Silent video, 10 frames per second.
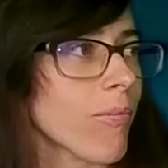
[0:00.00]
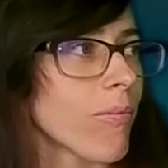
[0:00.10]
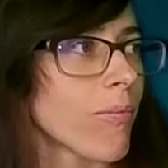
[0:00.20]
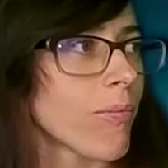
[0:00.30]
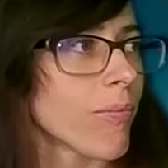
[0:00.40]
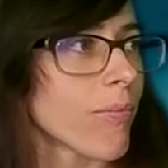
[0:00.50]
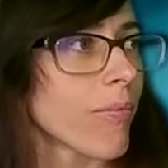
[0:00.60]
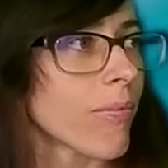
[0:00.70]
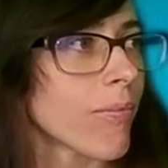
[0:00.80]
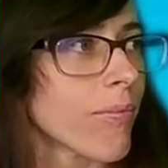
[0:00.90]

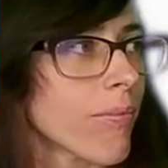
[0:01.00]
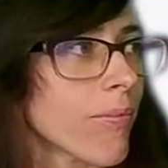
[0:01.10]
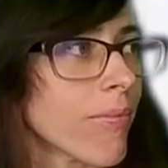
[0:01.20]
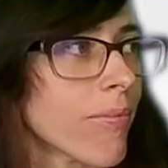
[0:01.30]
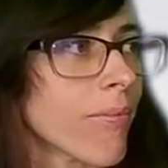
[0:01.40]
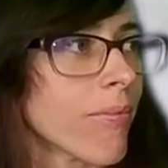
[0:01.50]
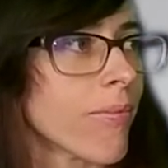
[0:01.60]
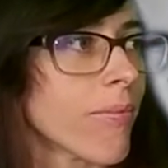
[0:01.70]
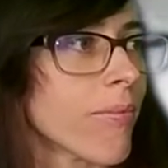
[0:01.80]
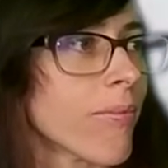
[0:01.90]

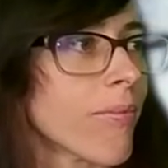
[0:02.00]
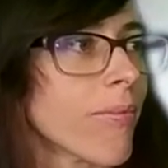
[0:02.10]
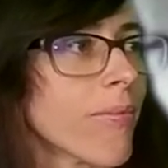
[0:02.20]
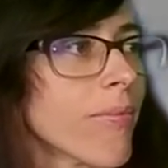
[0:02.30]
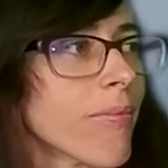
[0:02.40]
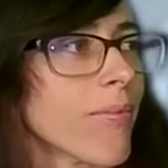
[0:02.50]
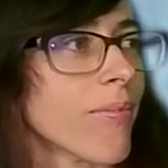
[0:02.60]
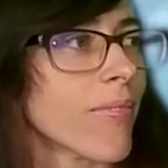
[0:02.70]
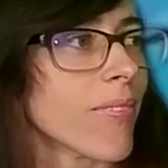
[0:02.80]
(not speaking)